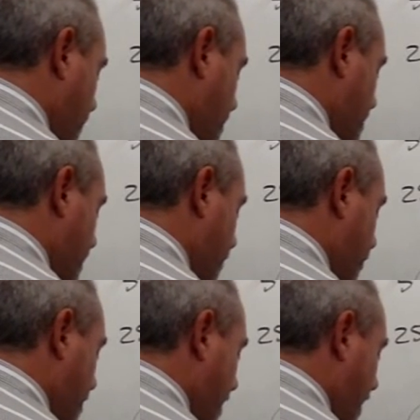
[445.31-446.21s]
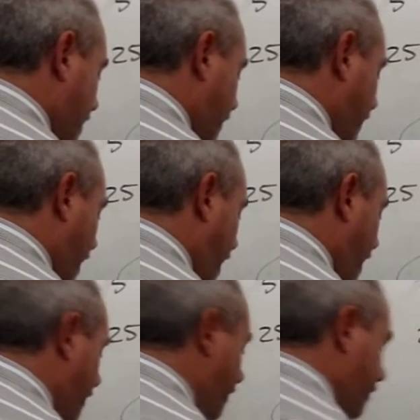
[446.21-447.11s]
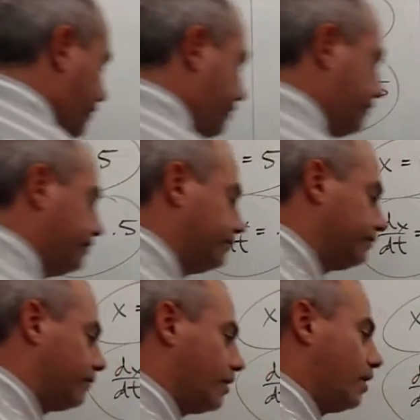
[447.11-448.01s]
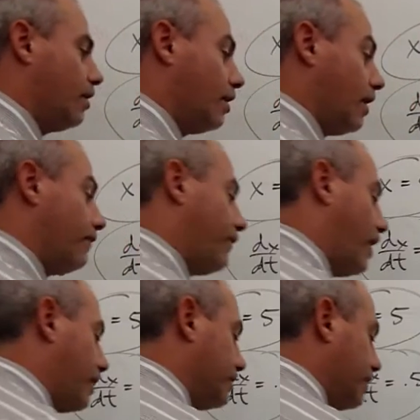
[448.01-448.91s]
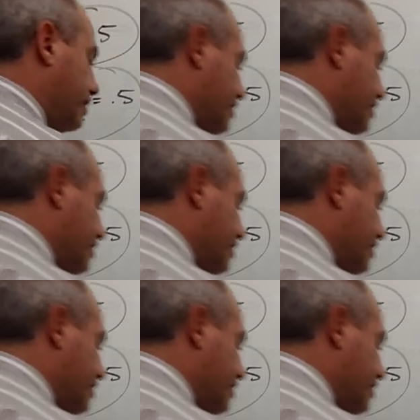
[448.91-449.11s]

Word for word: is equal to negative 5. And finally,